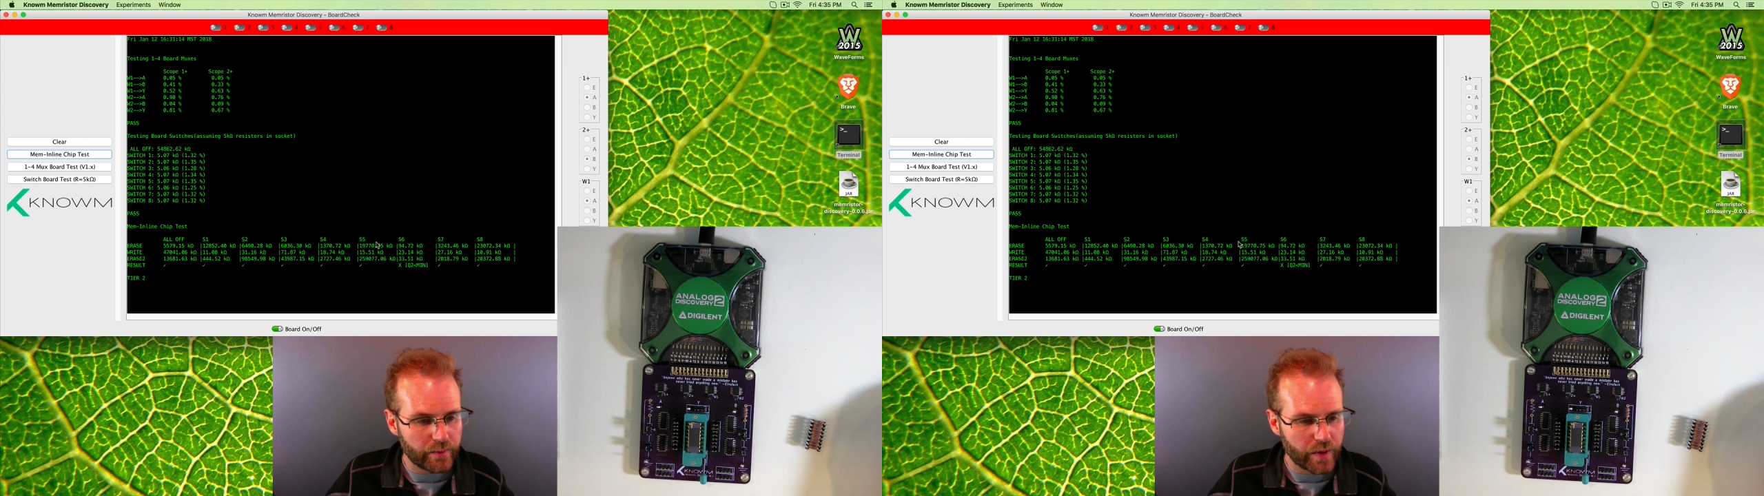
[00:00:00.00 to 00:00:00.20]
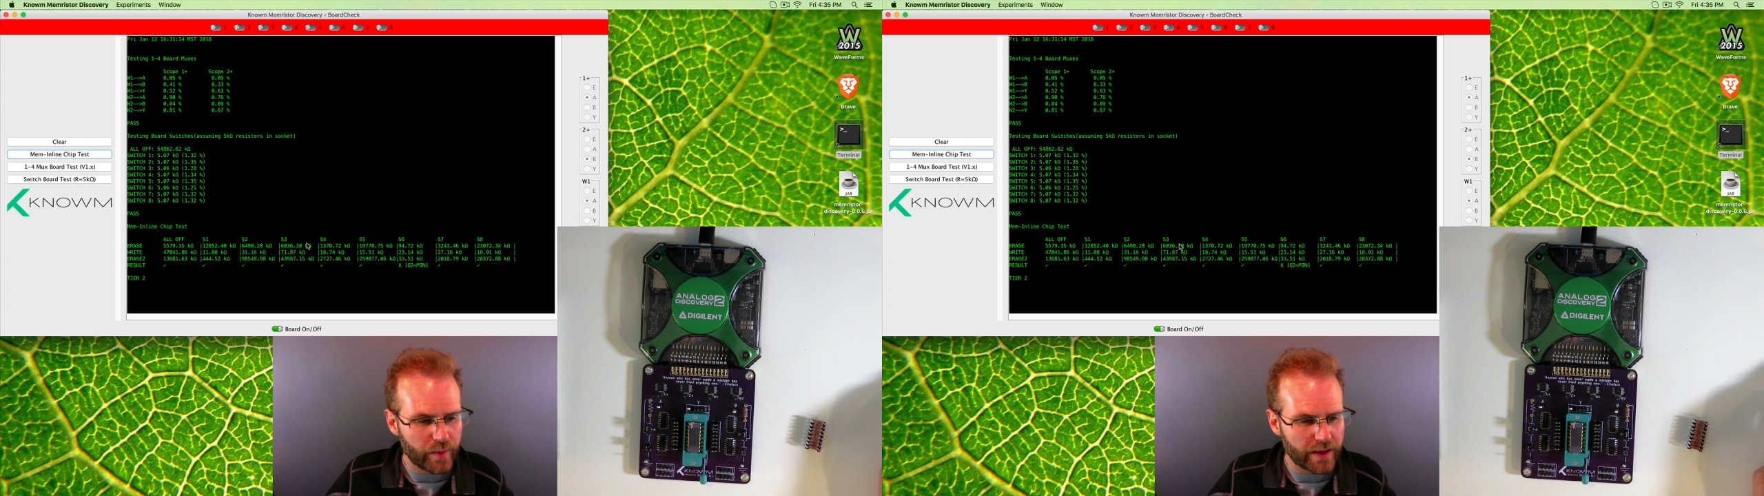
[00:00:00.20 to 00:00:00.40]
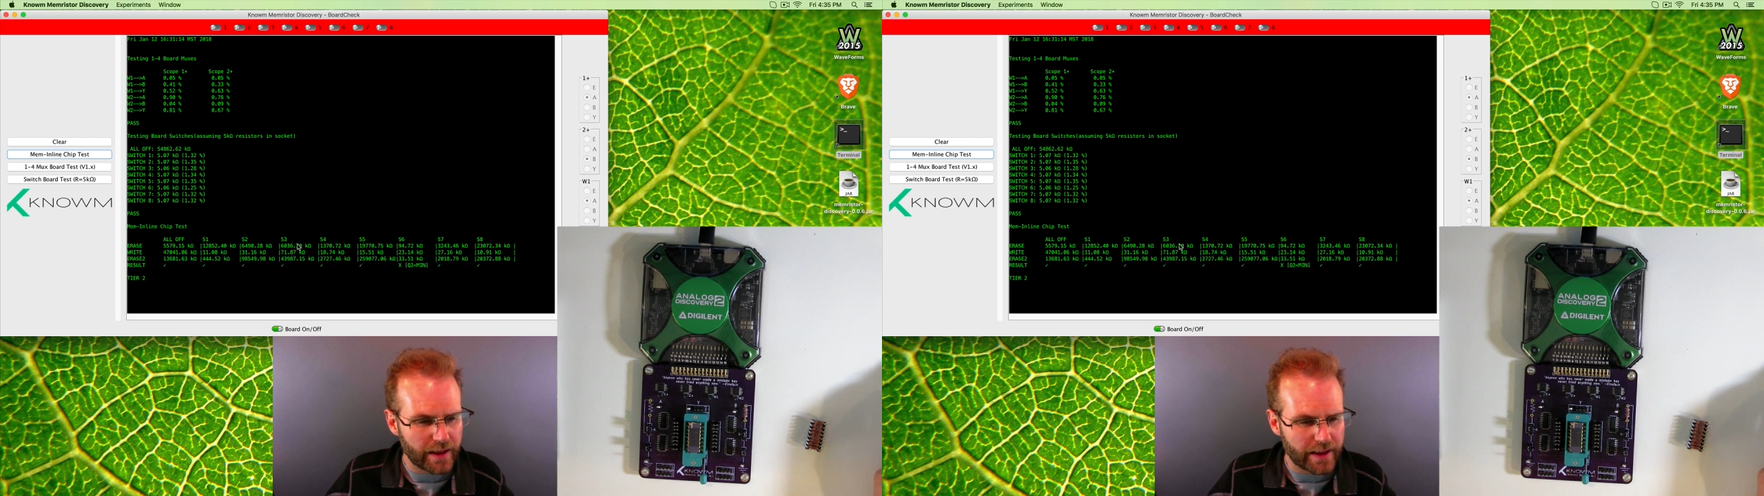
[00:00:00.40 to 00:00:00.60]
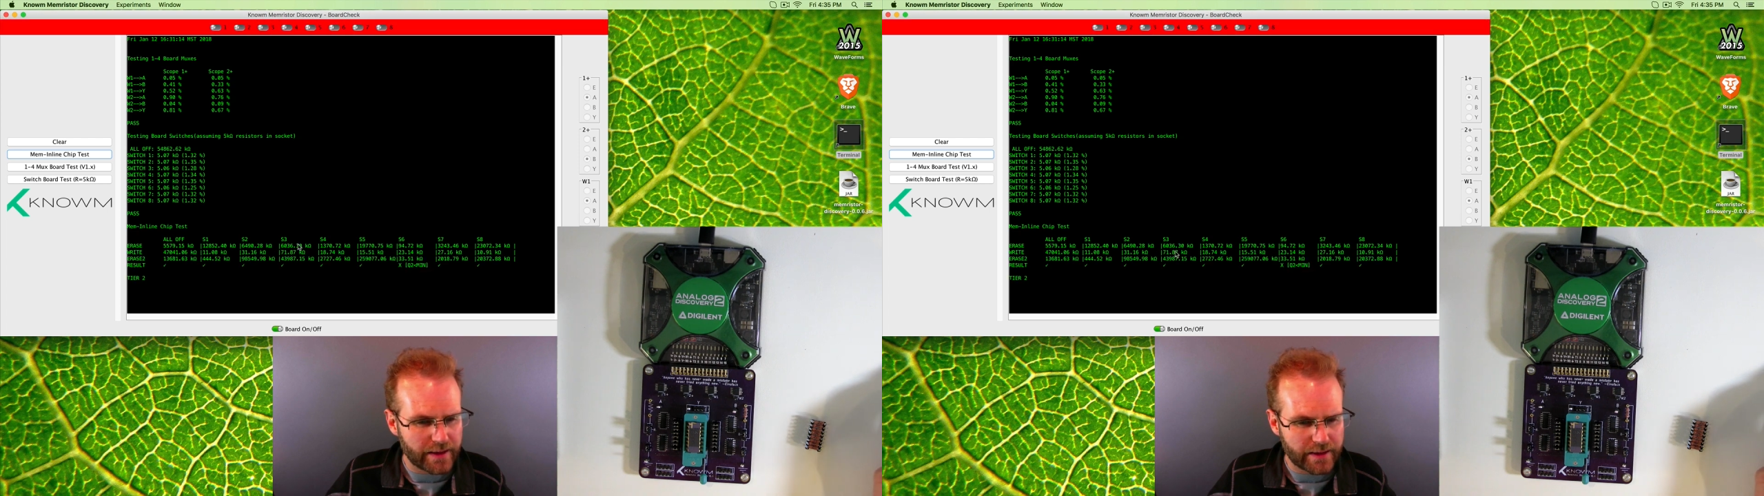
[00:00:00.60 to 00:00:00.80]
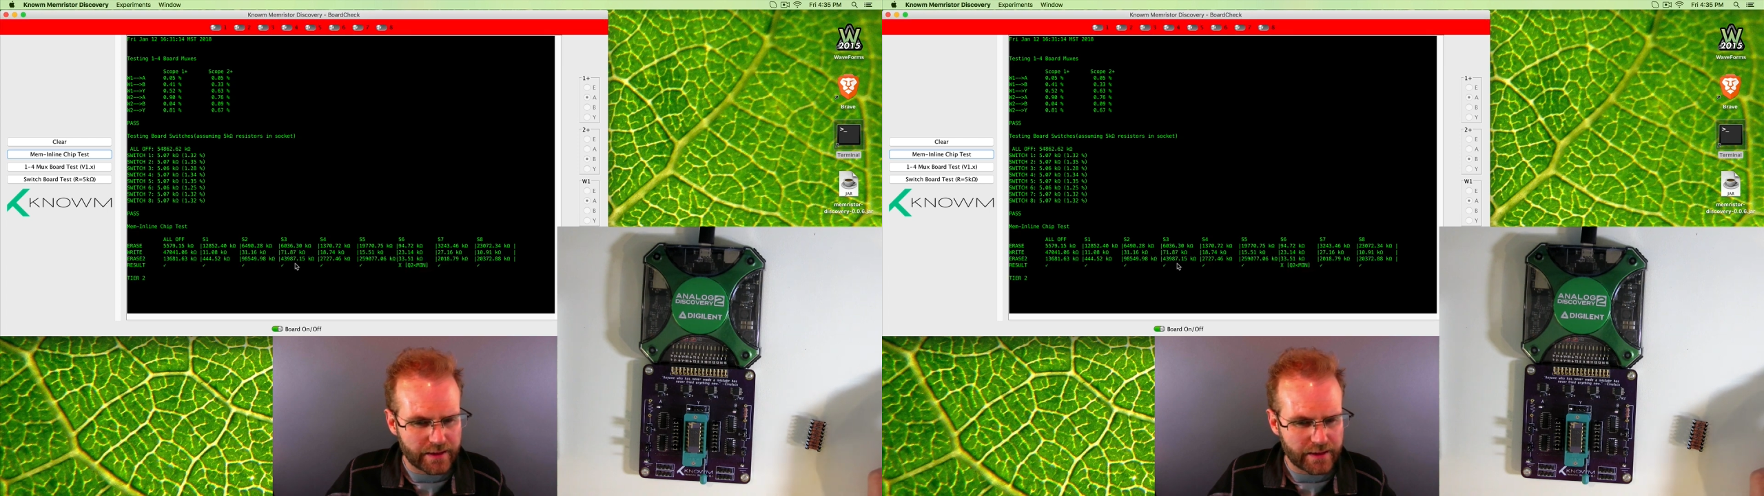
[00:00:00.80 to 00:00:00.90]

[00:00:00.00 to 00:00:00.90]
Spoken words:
inline